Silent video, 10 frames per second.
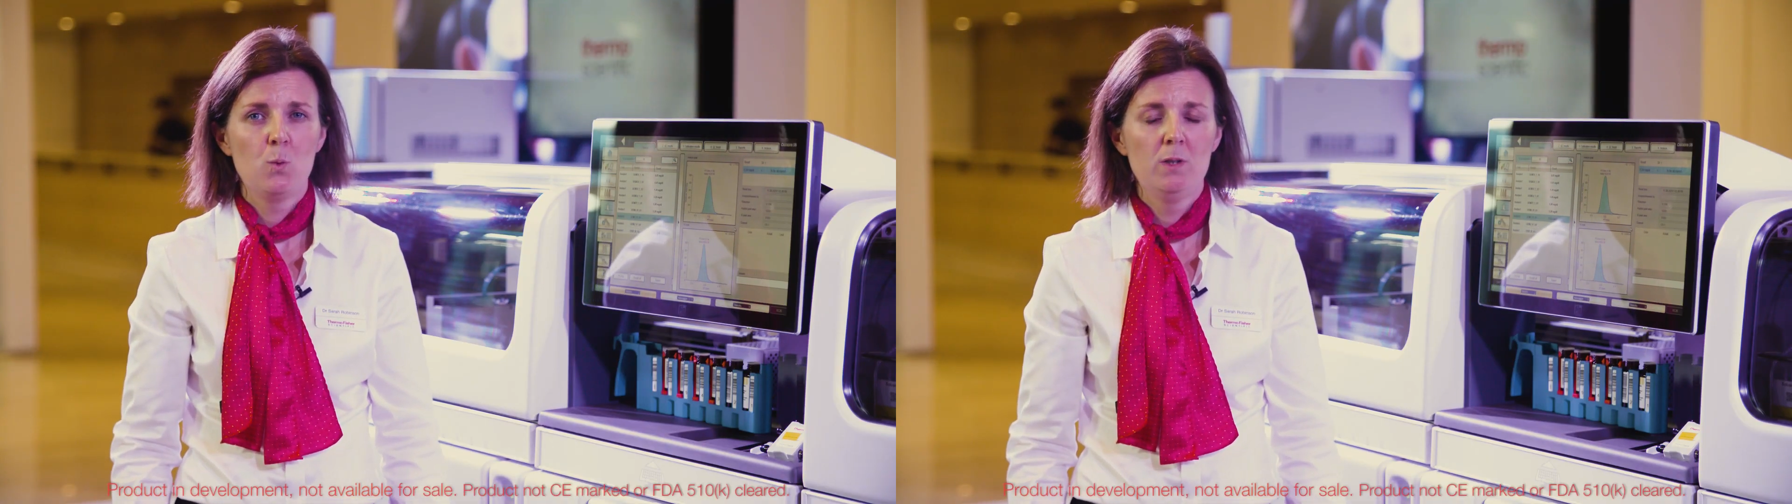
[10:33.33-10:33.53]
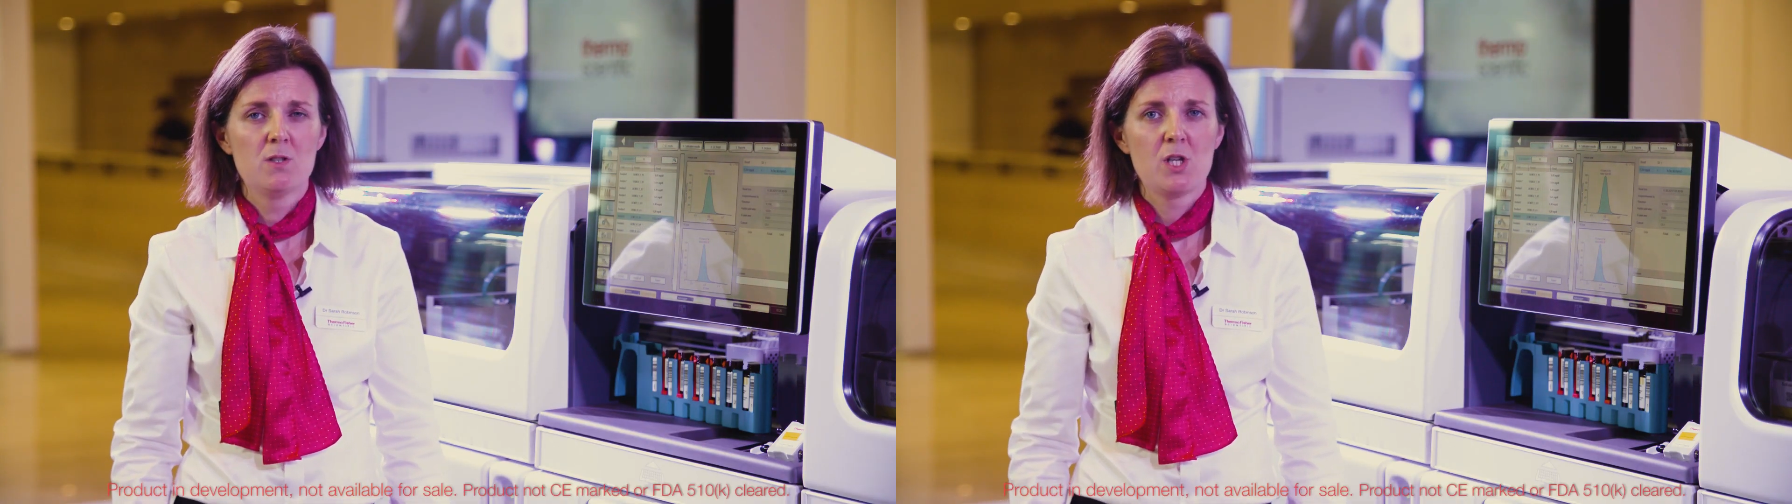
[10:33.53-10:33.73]

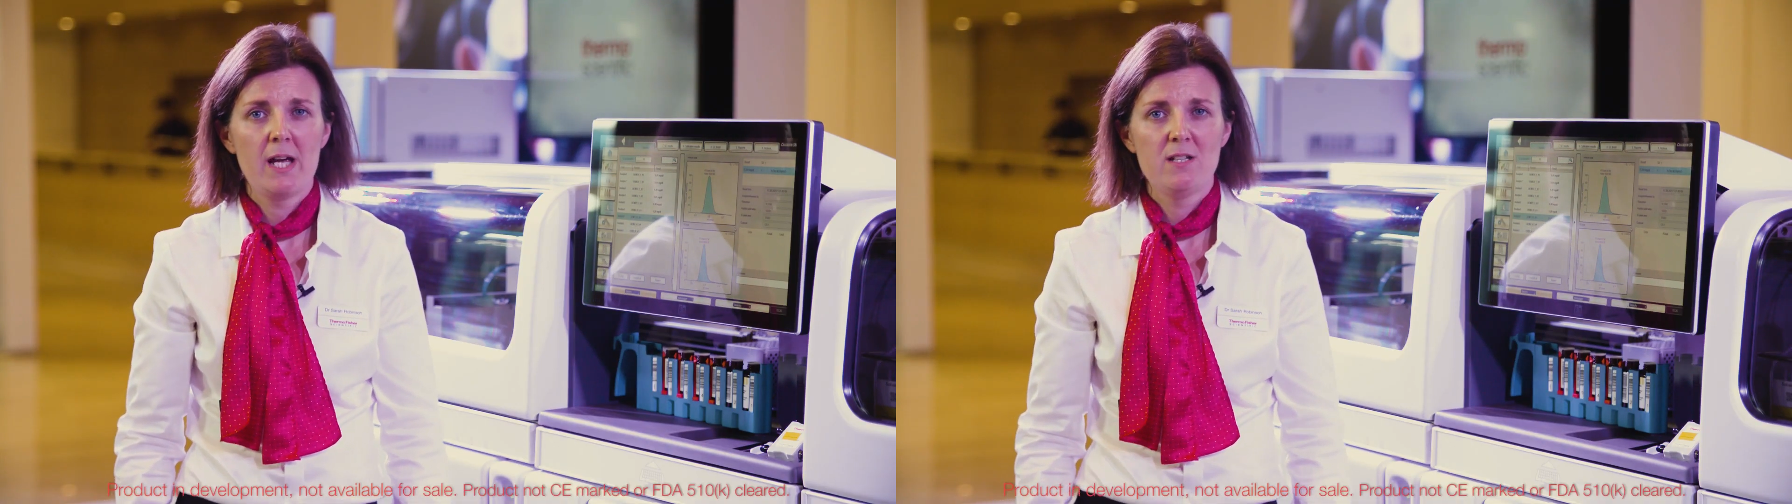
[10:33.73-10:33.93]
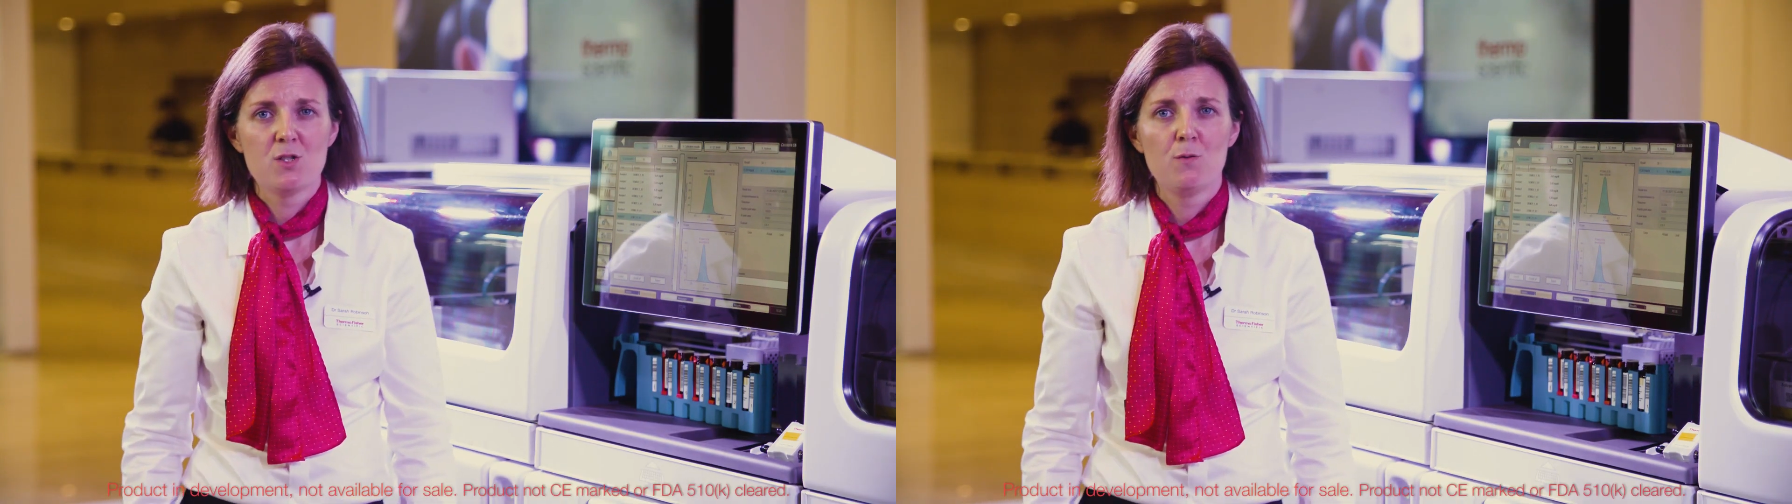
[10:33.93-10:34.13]
will
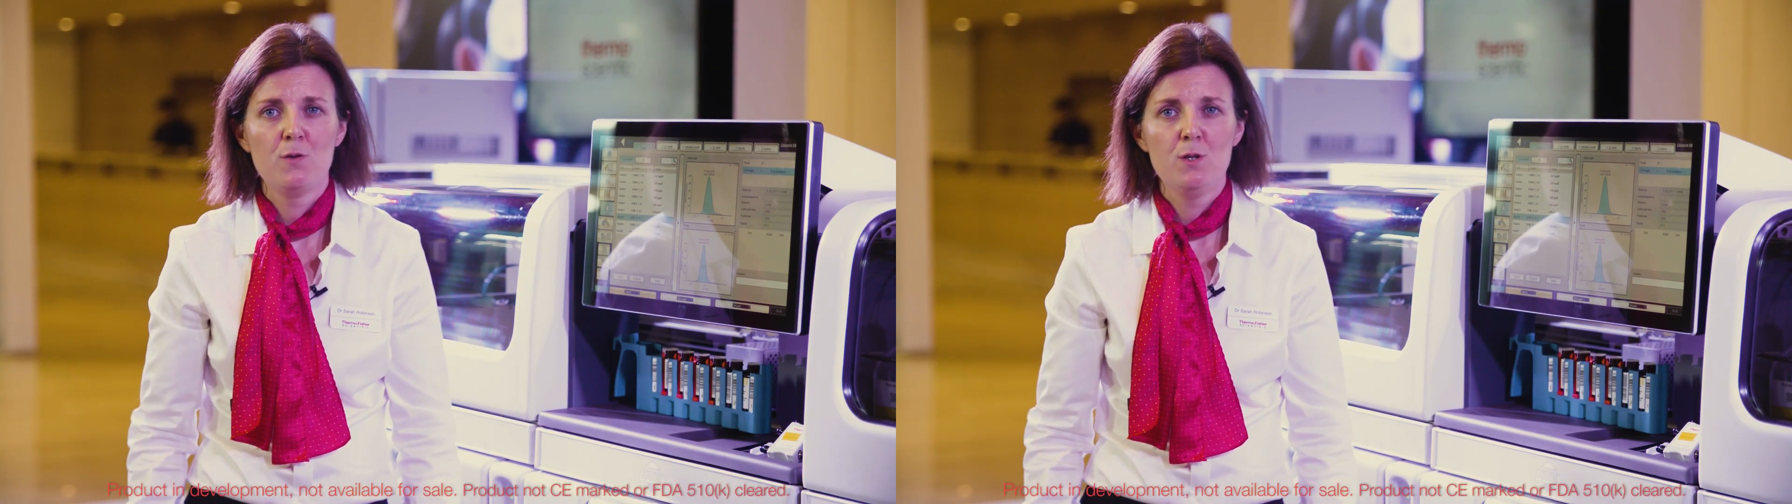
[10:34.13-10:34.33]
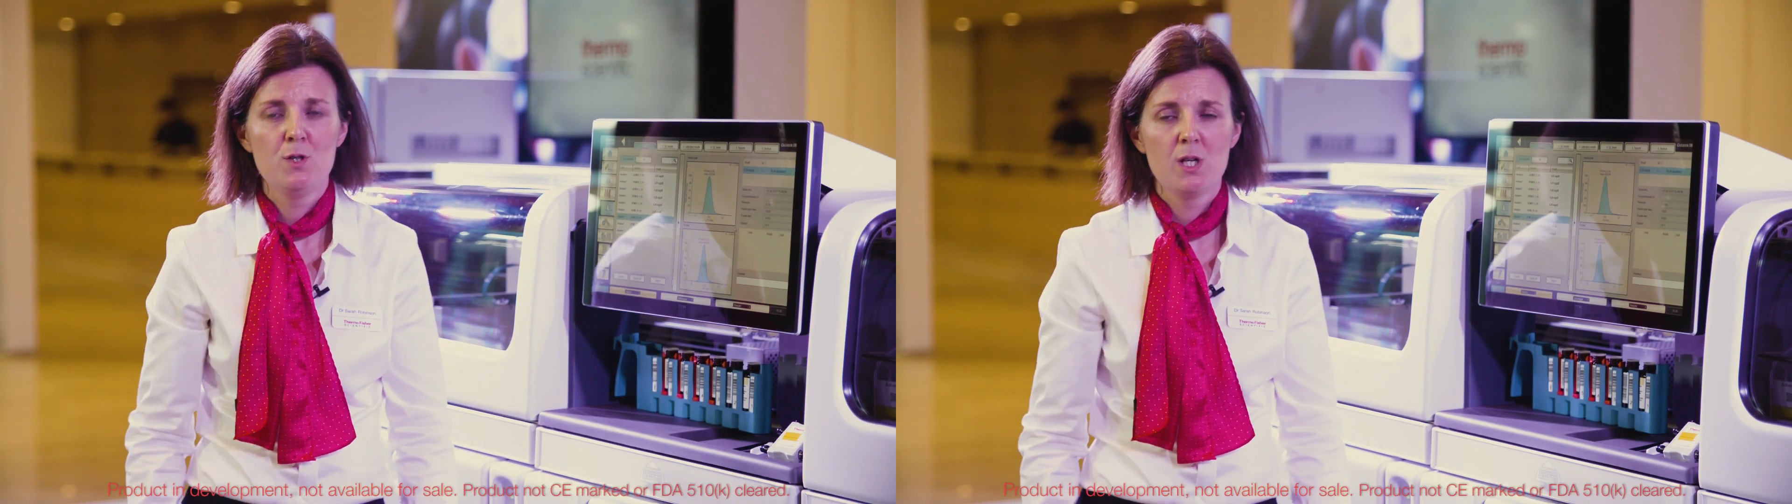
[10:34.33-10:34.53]
change the
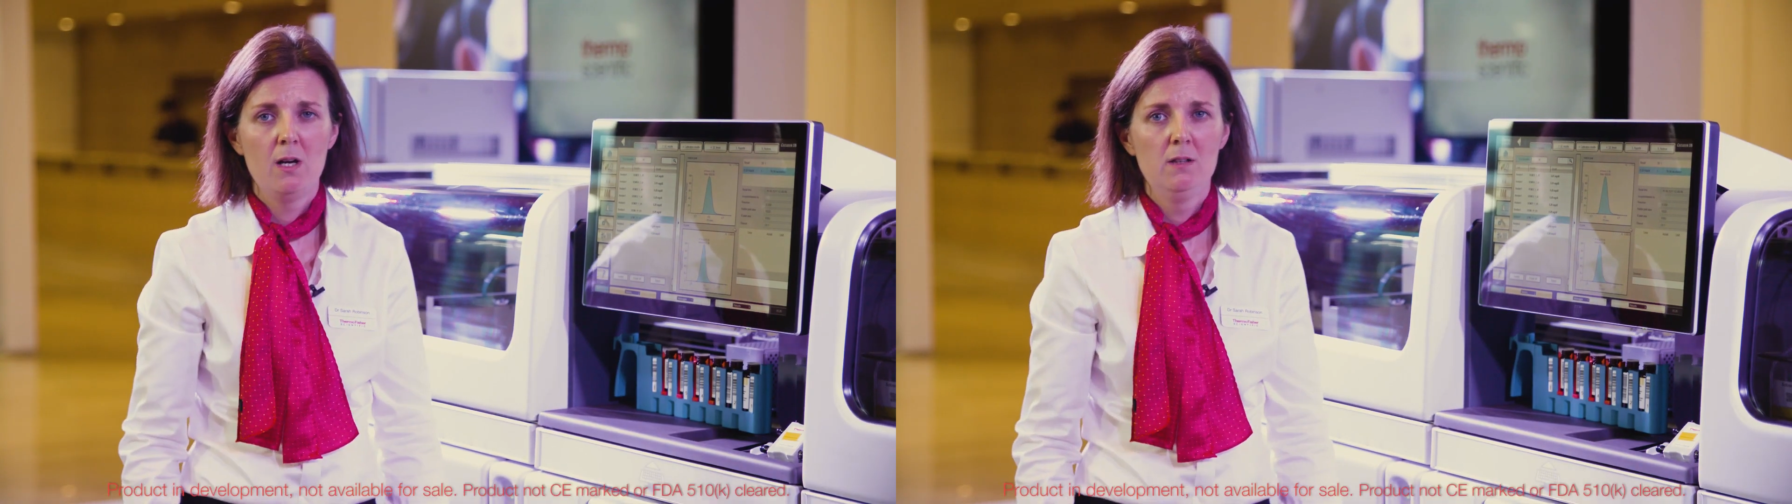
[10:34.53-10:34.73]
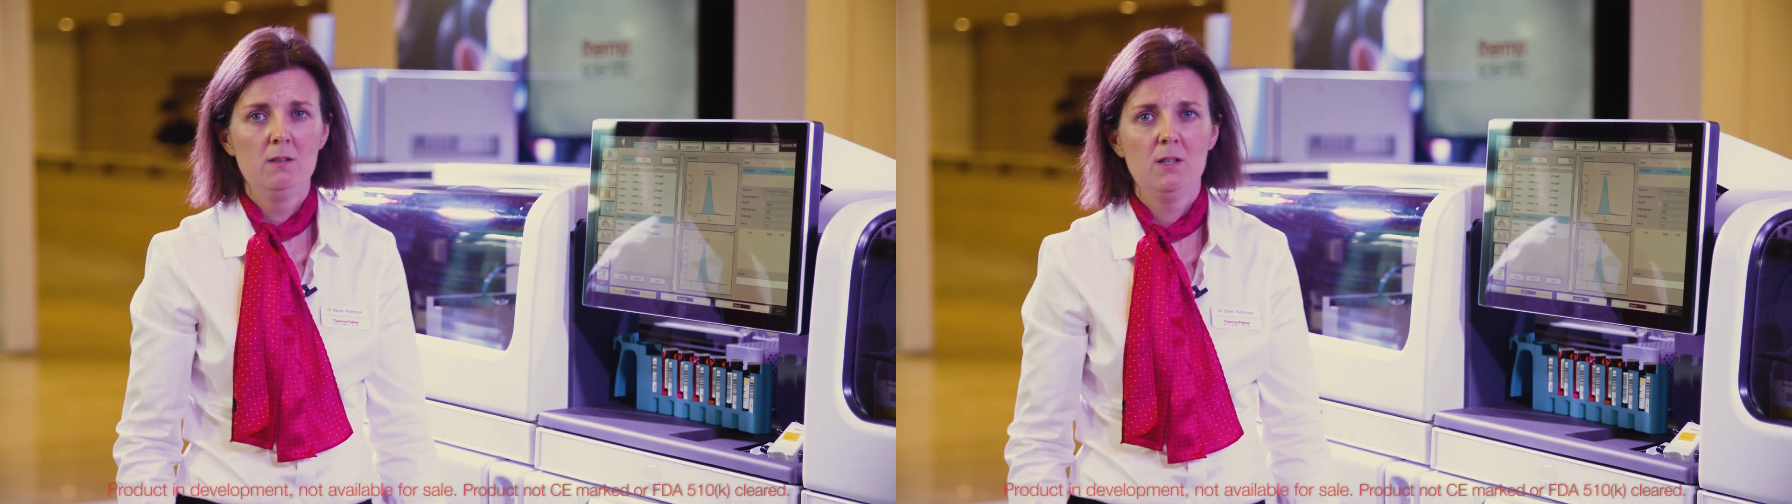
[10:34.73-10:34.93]
future